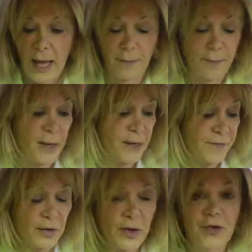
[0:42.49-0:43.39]
And many of
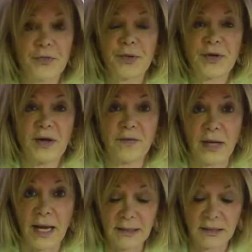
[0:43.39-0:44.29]
our customers have
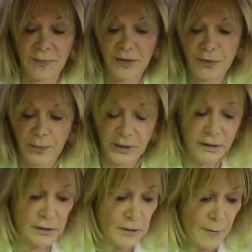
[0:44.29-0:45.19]
asked me to
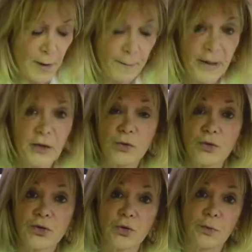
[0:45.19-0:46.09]
please make a
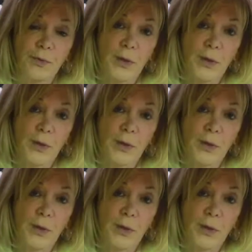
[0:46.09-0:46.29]
YouTube